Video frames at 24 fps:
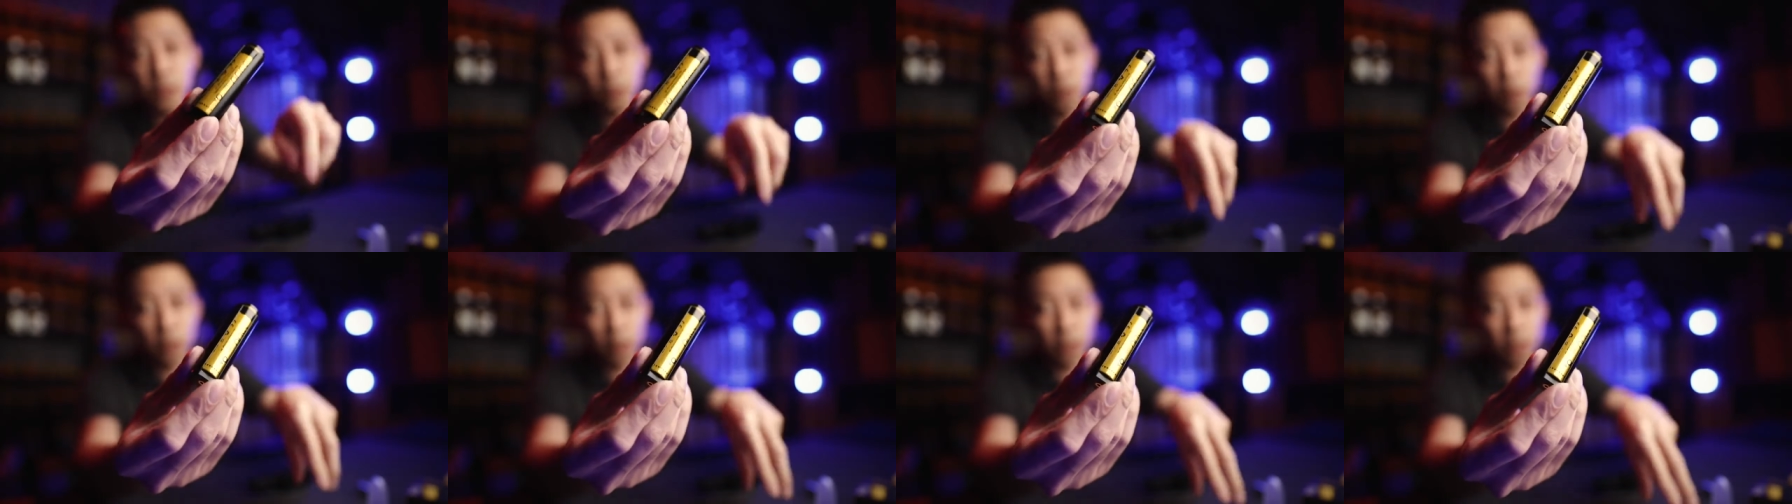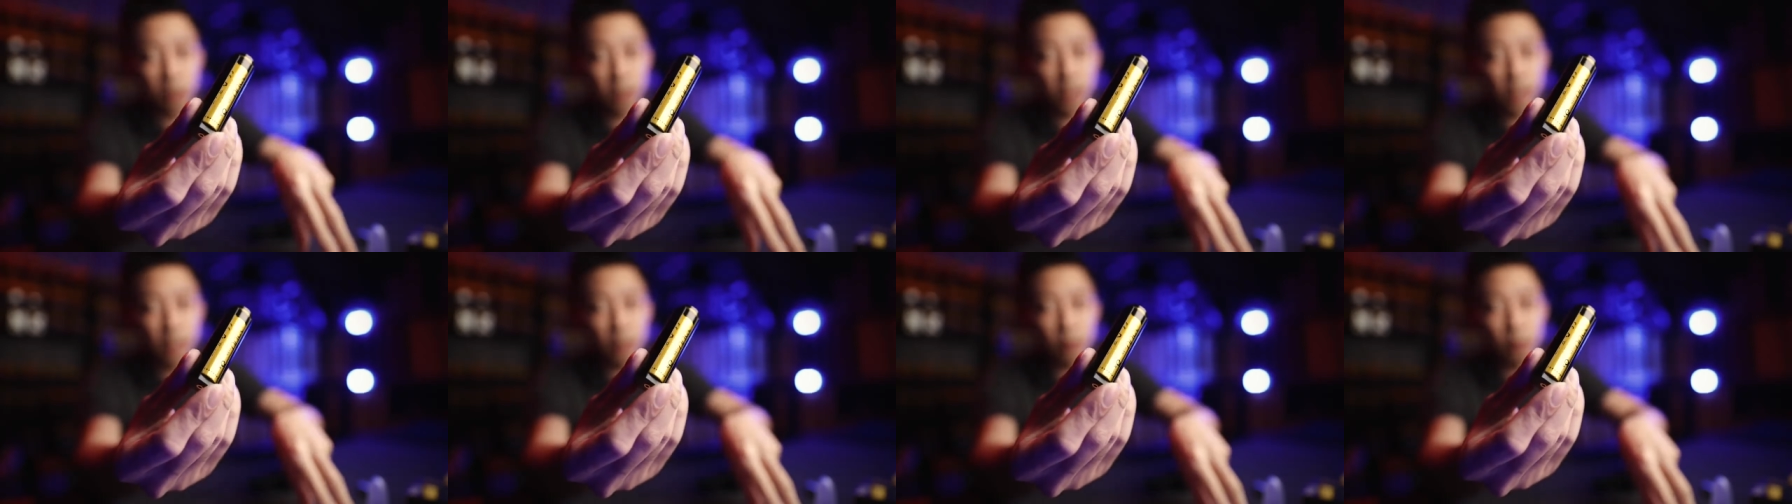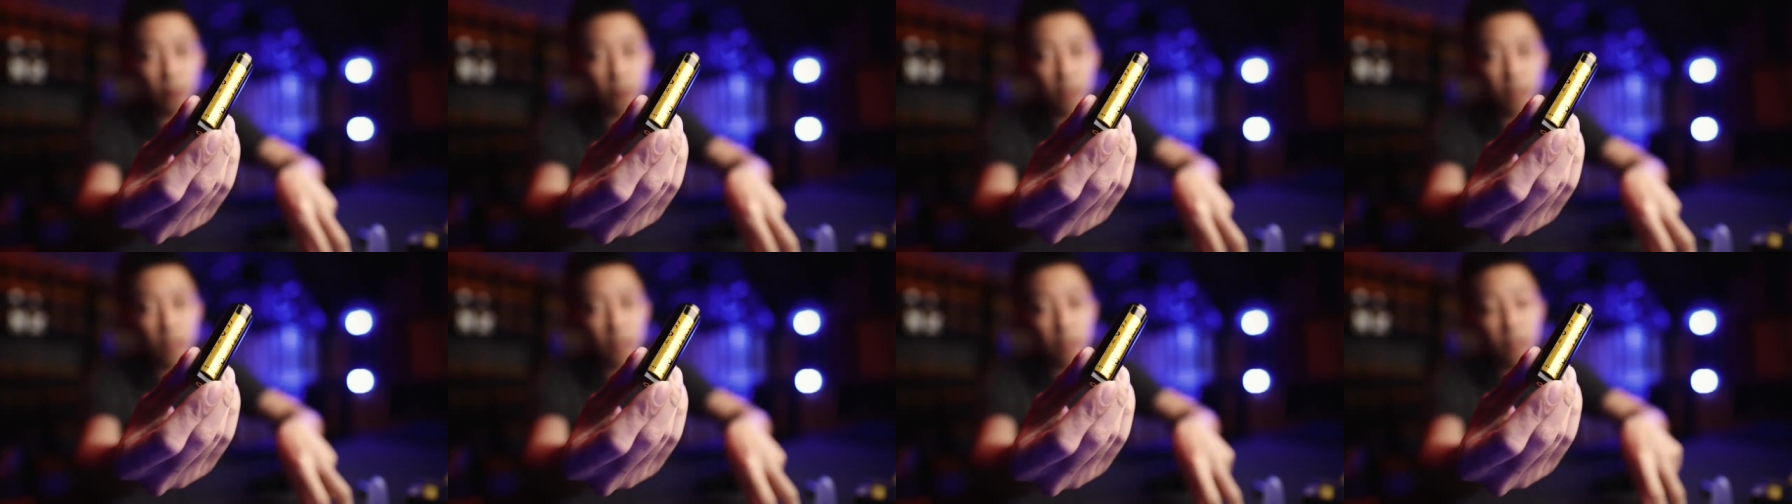So slot it
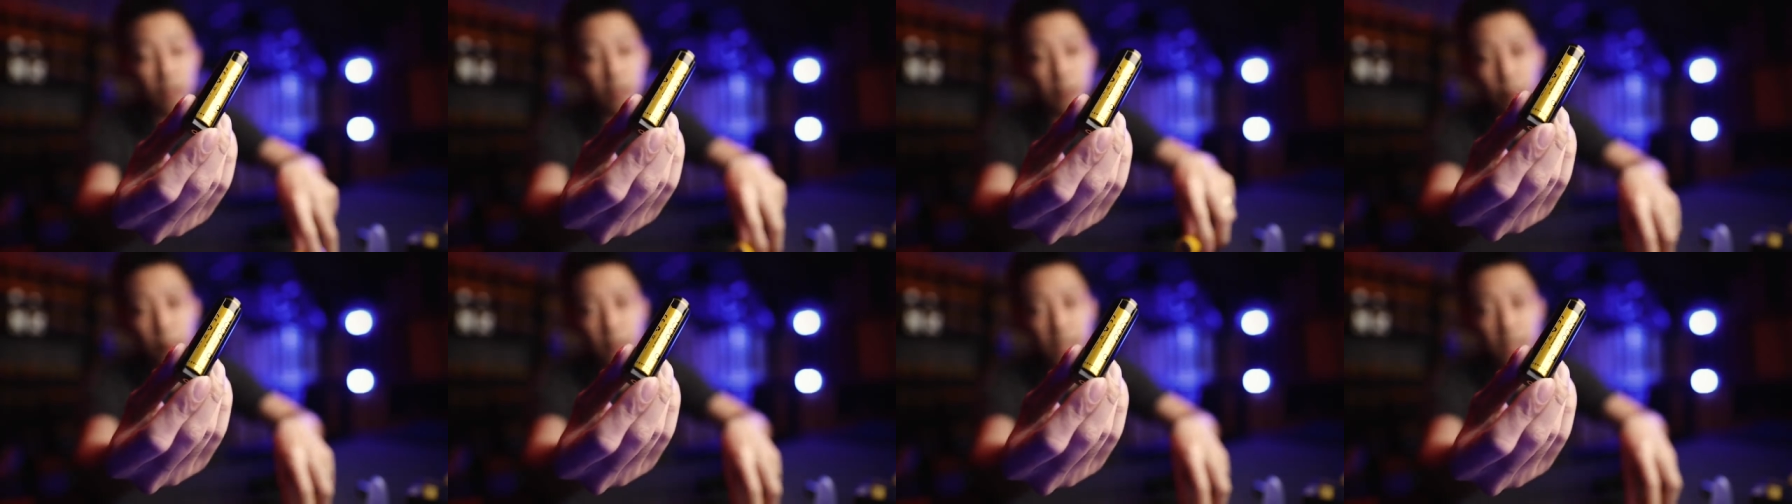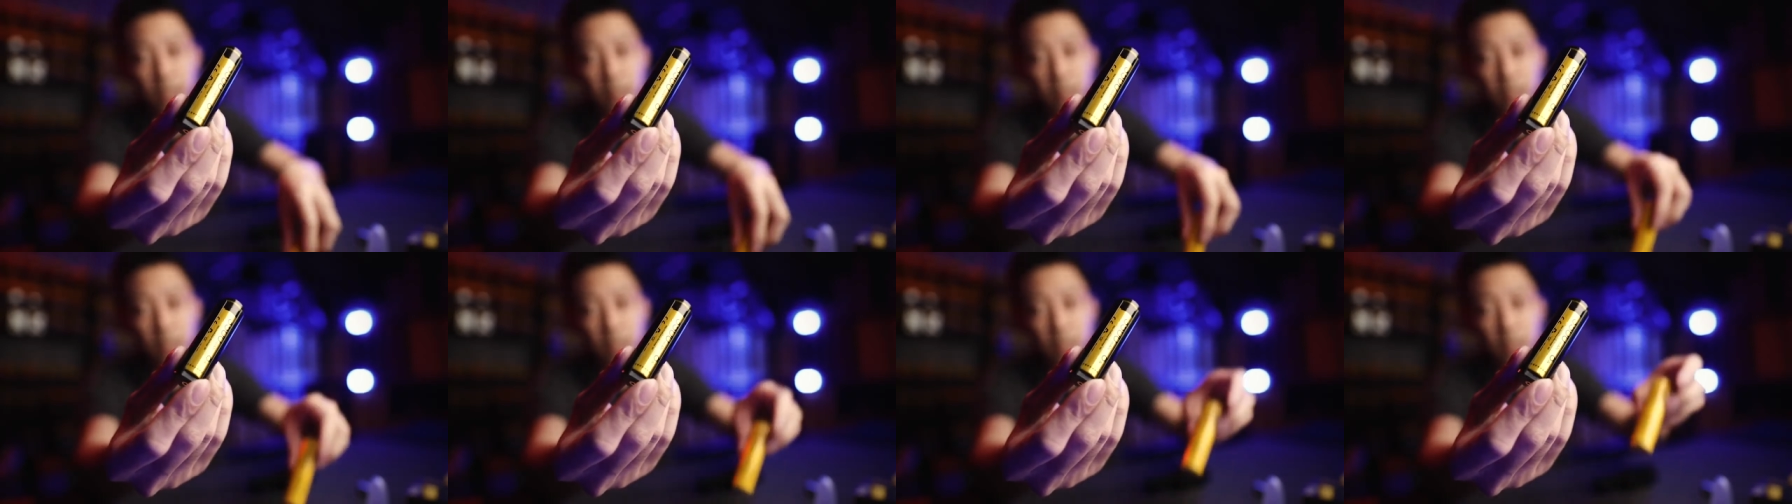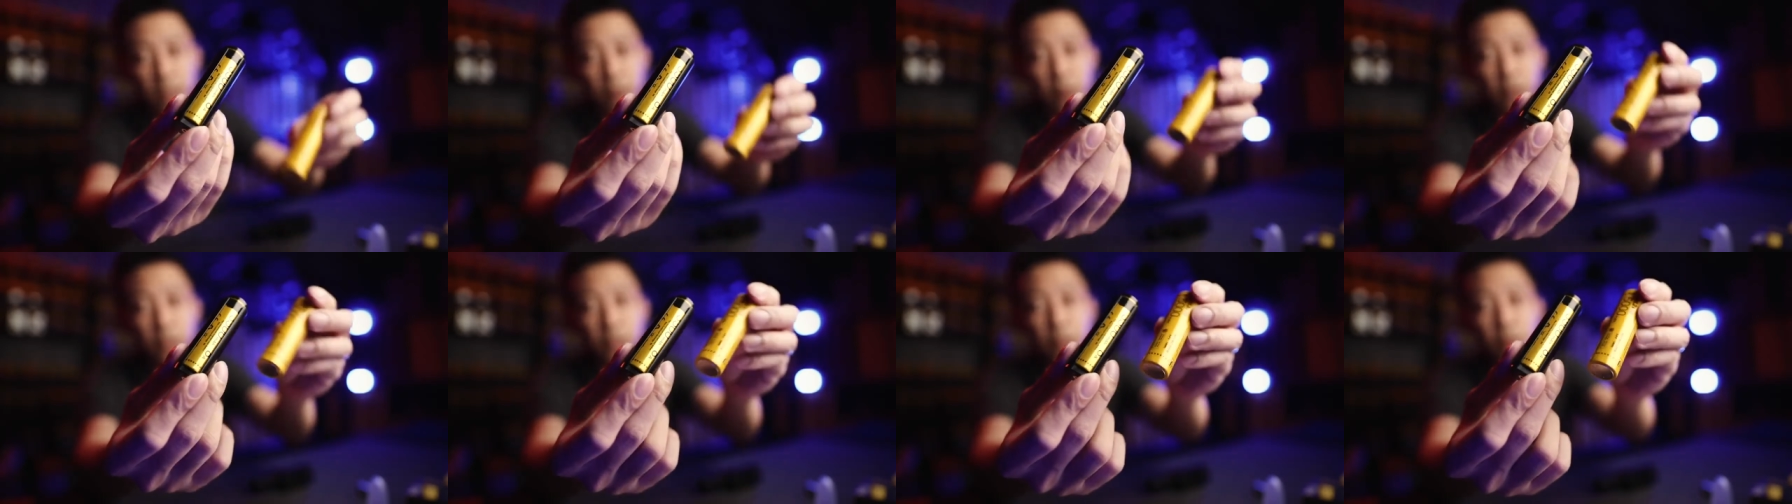into the magazine
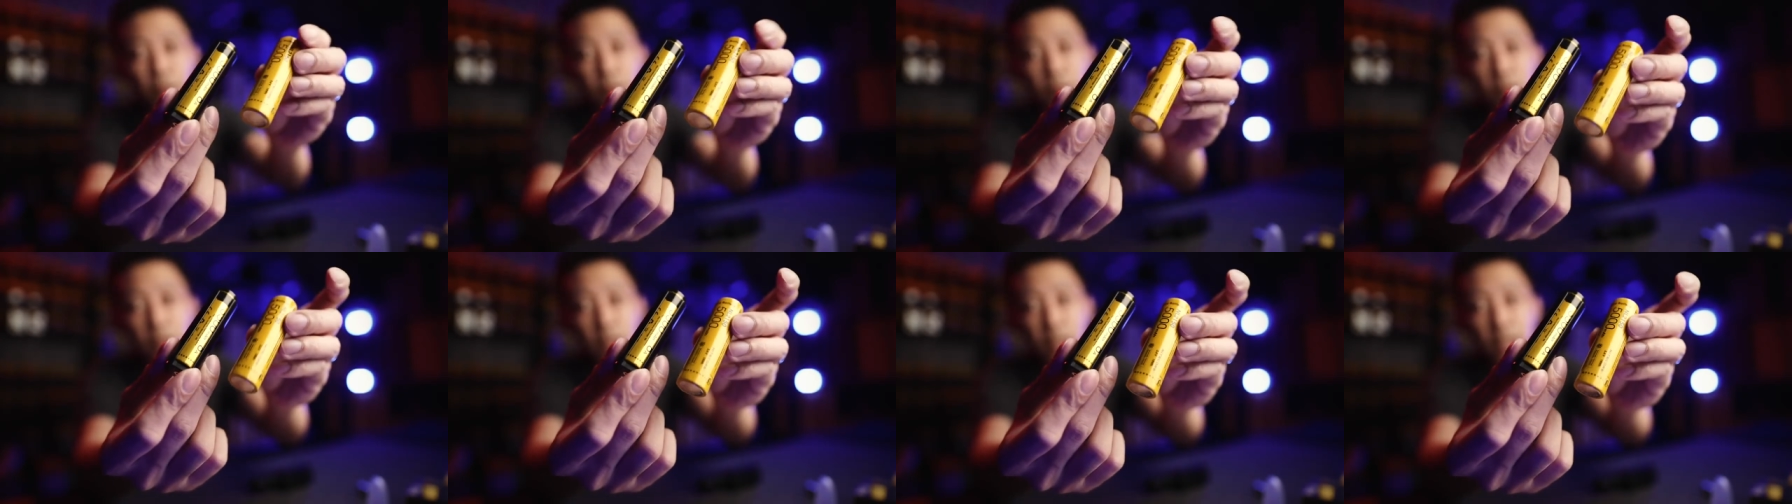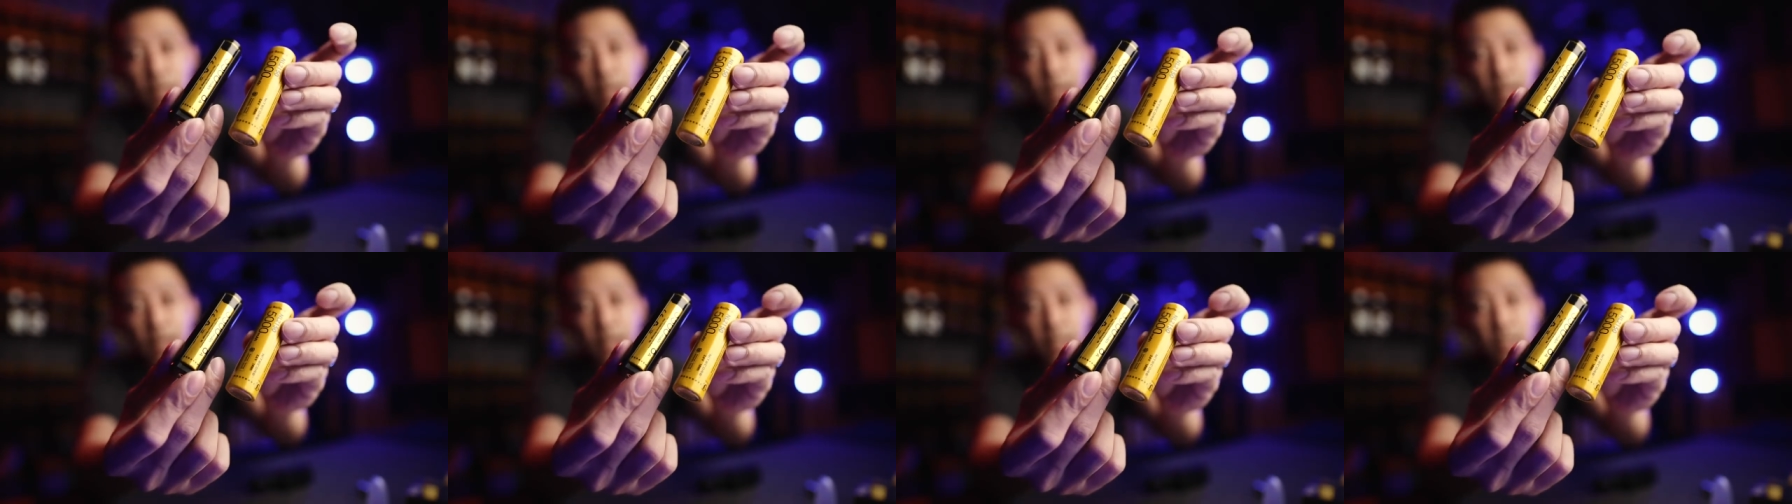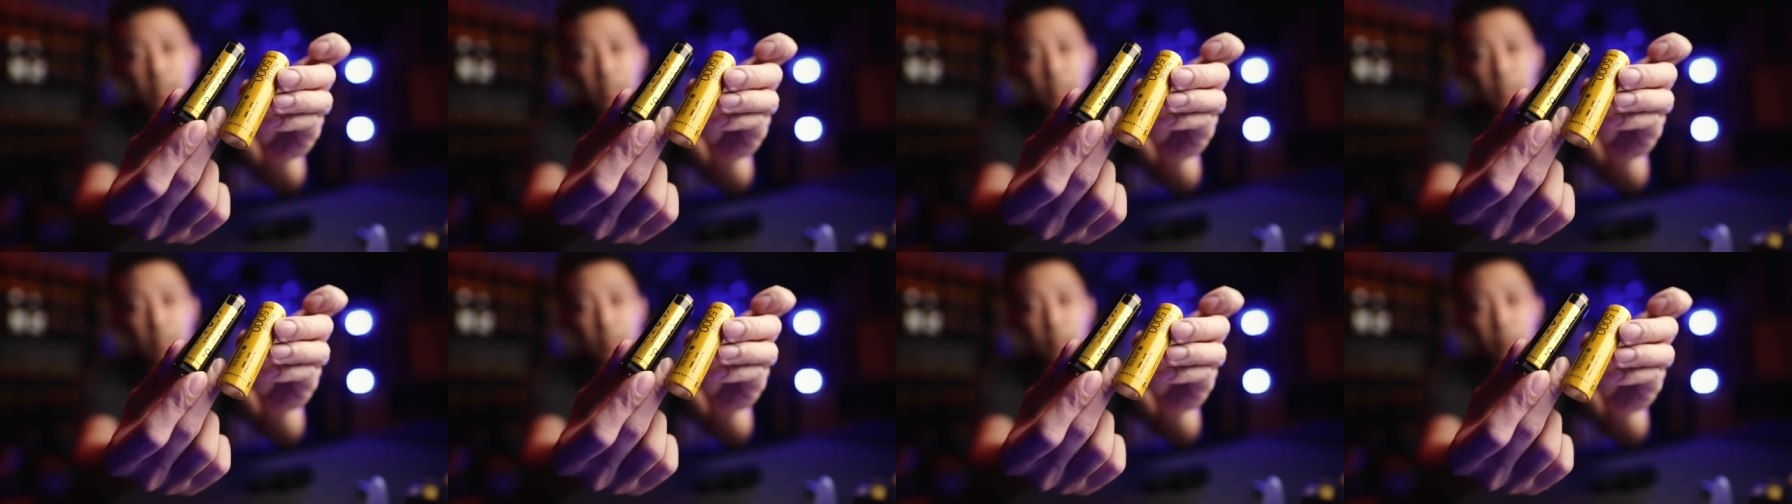and you can use it
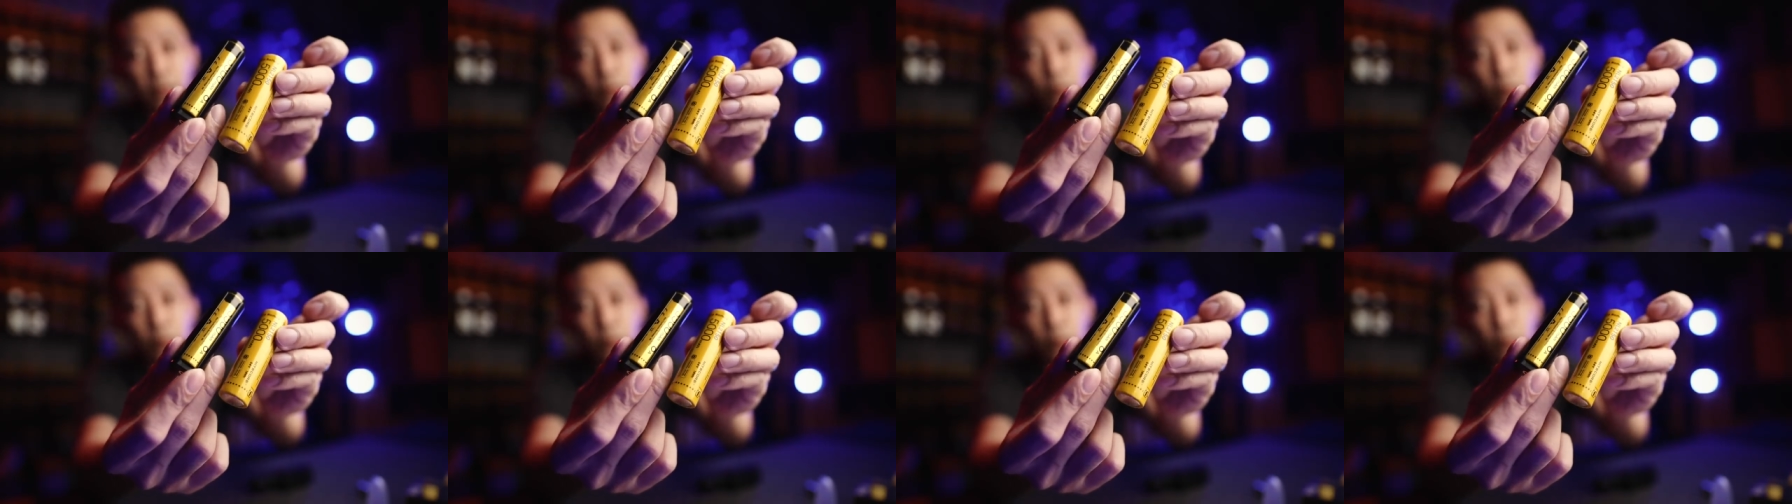as